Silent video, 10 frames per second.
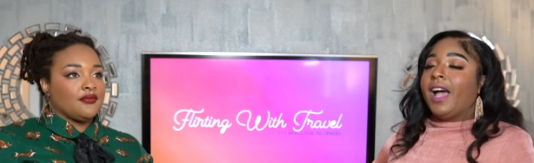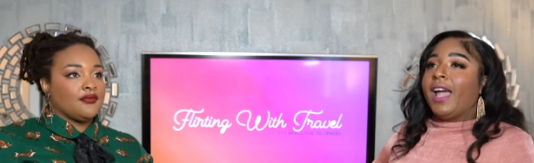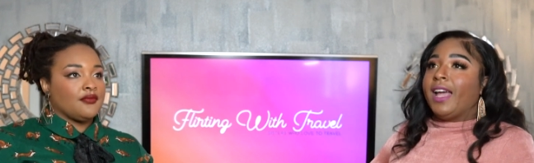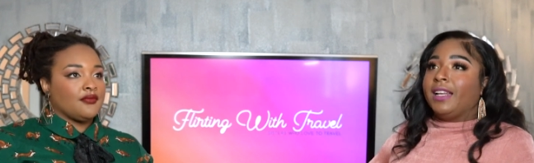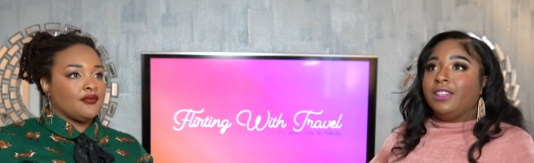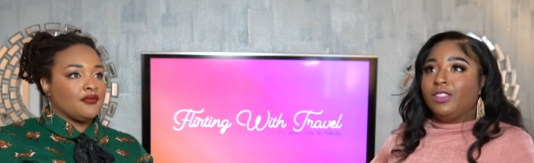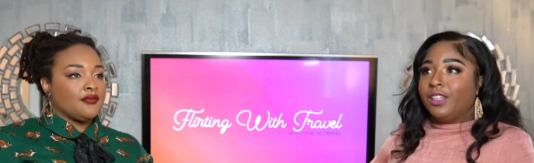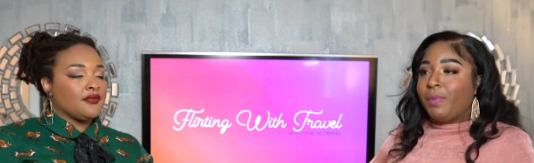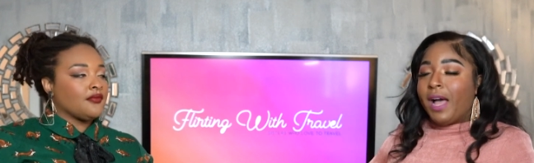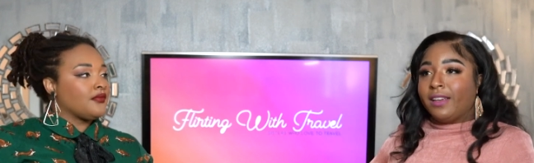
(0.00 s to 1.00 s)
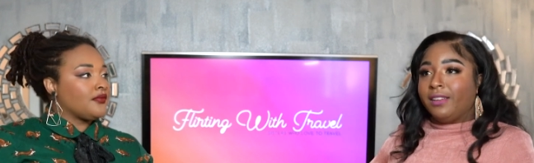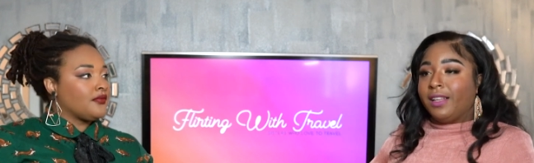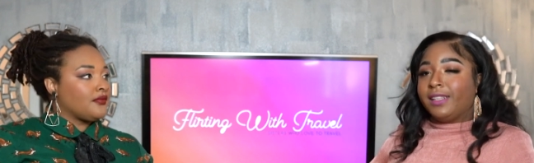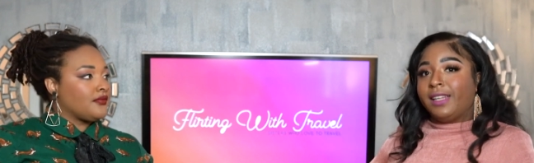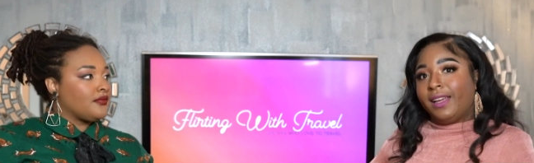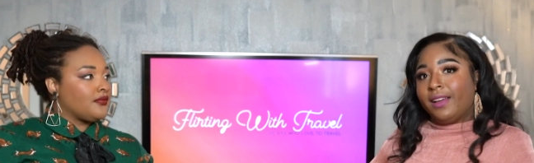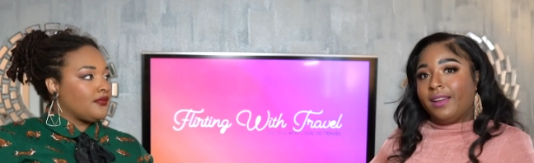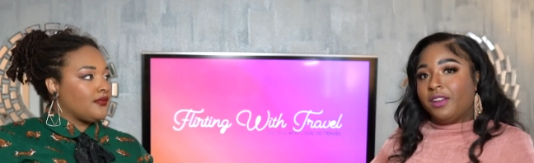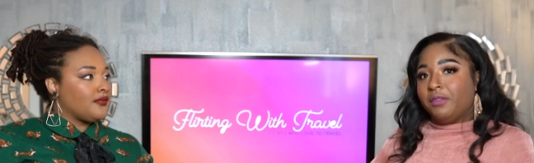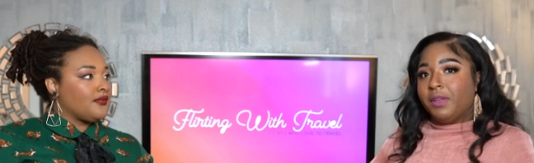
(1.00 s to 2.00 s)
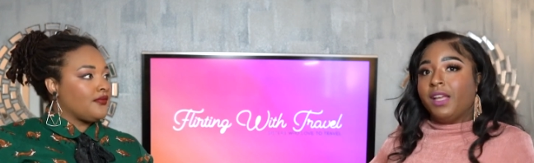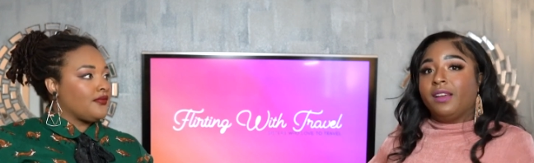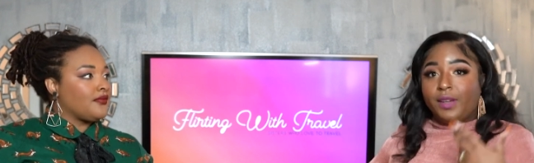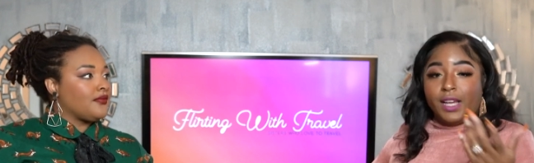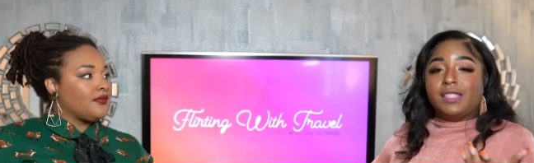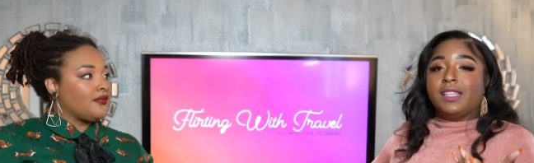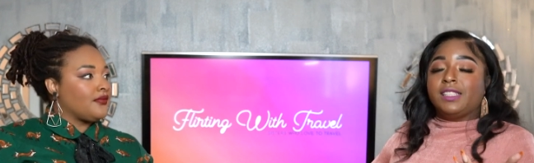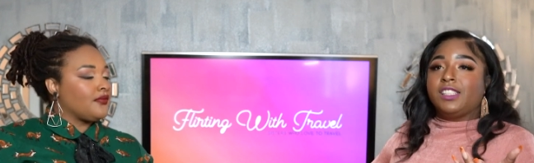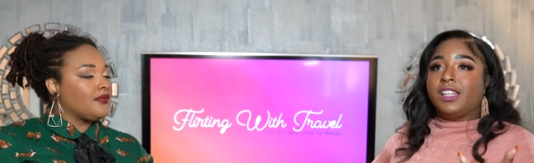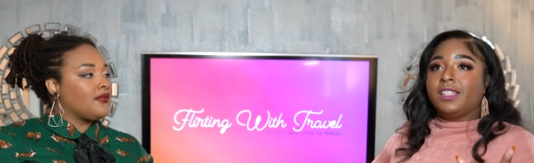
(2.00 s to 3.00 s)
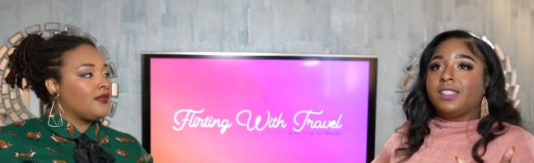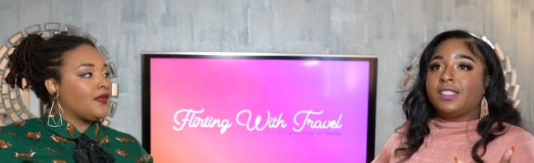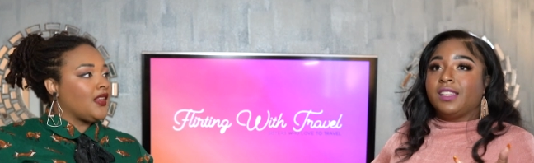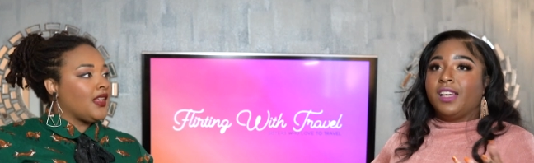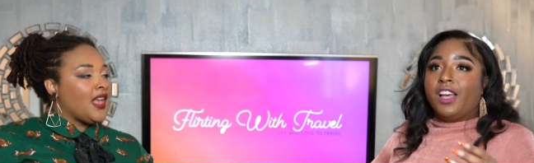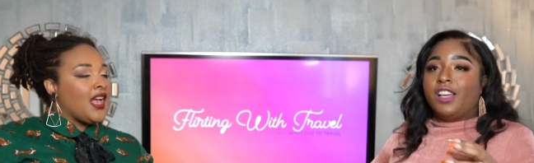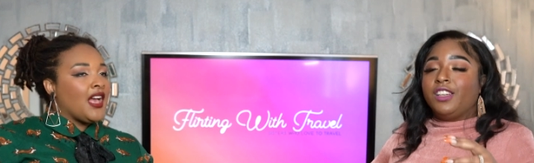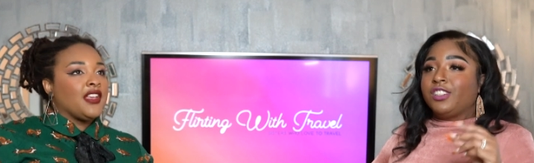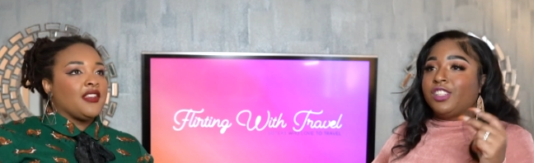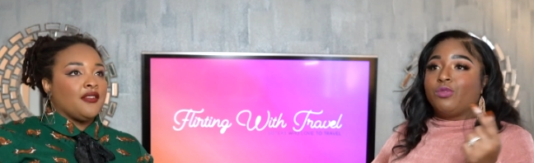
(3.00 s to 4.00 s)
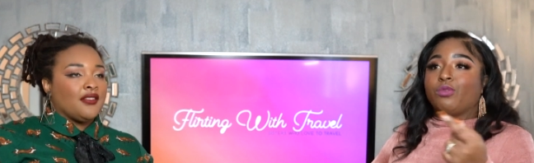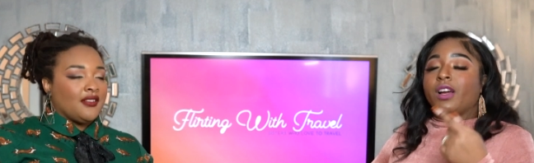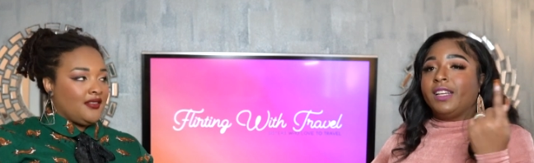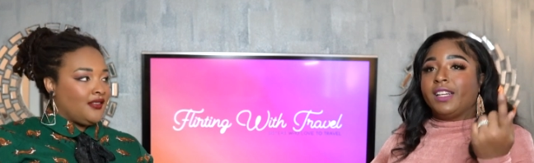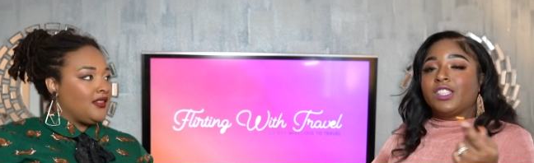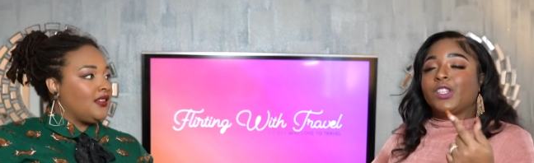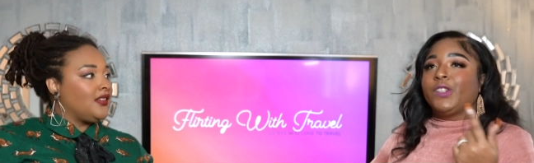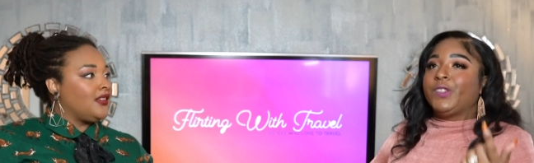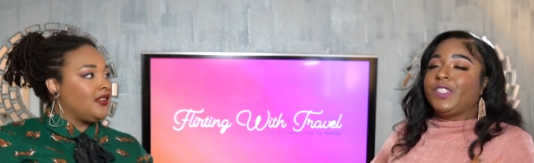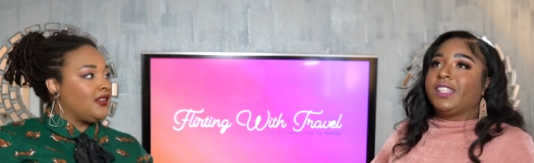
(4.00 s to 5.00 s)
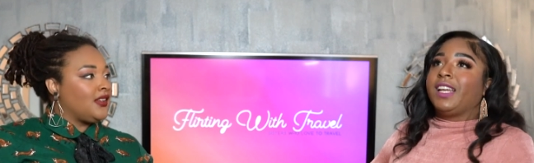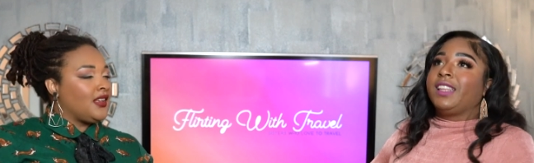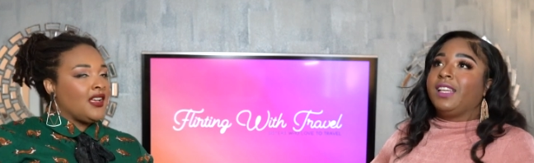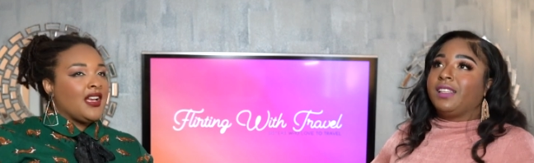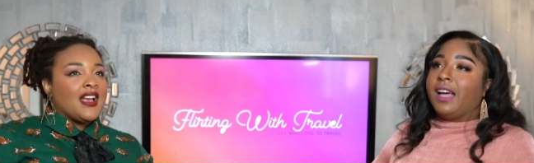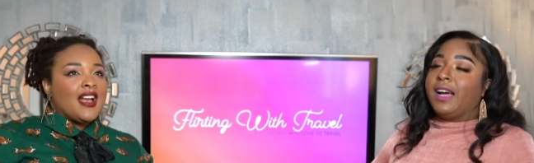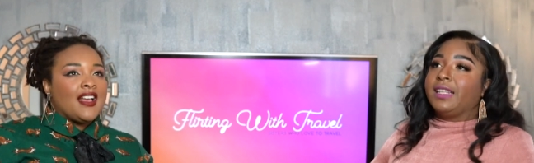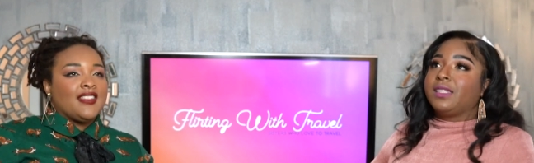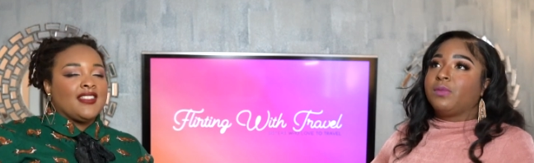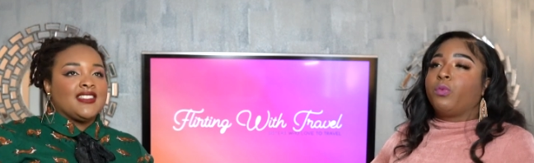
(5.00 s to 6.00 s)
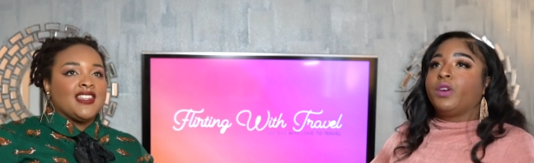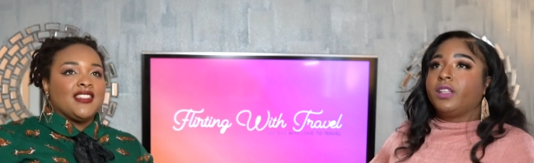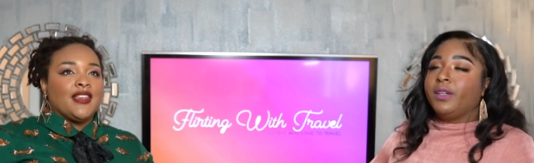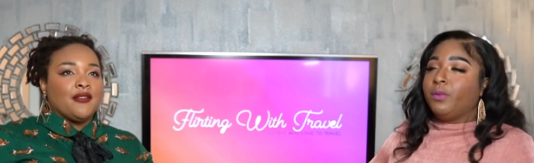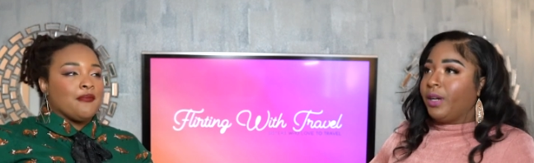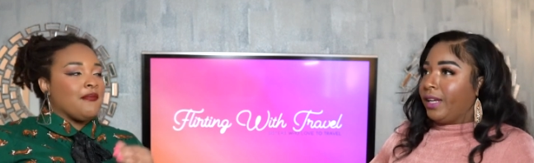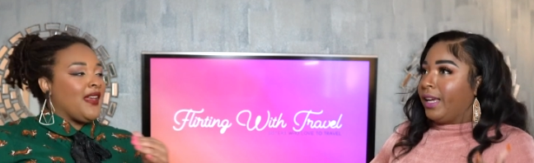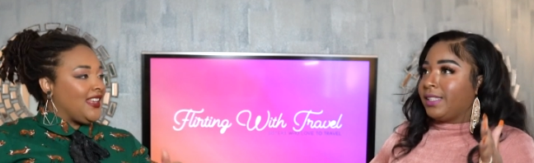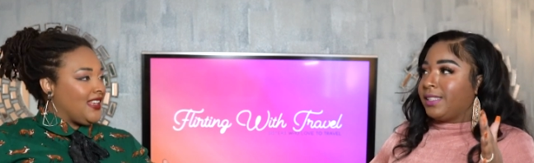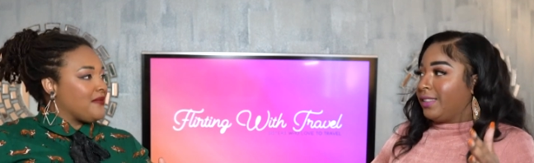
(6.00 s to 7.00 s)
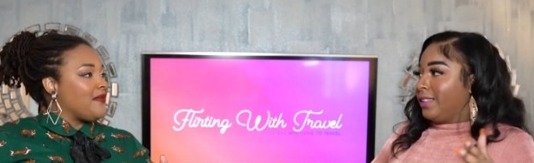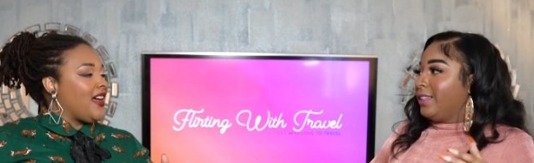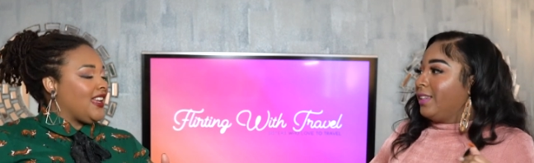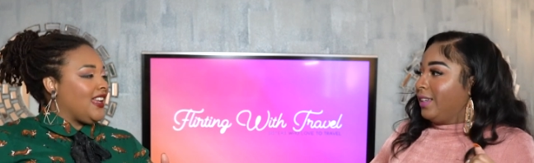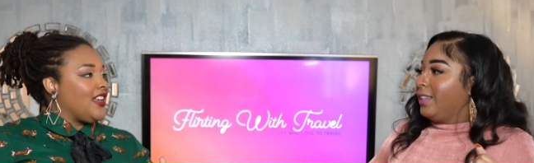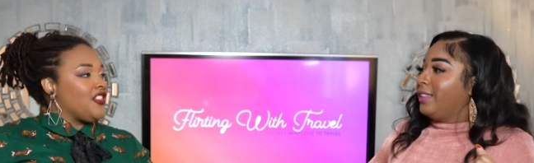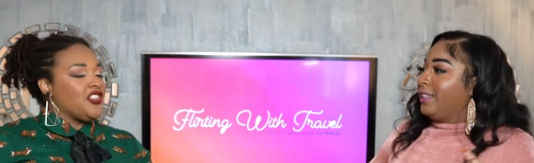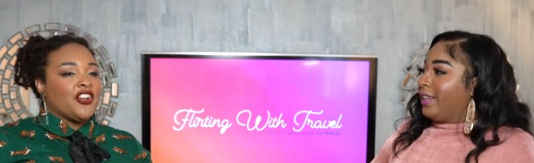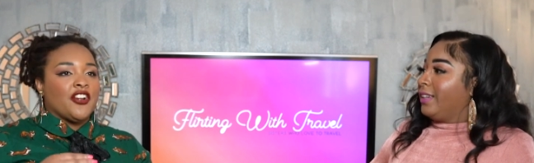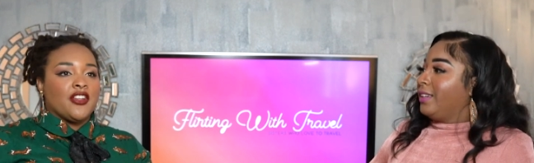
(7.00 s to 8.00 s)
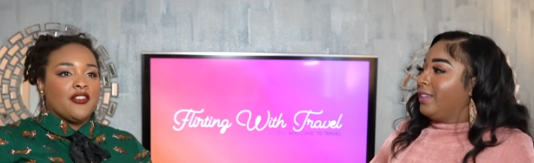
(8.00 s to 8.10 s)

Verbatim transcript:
Speaker 1: And you look back and you're like, damn, because it's just, you're just running in circles. And I think that's
Speaker 2: really what making money and then turning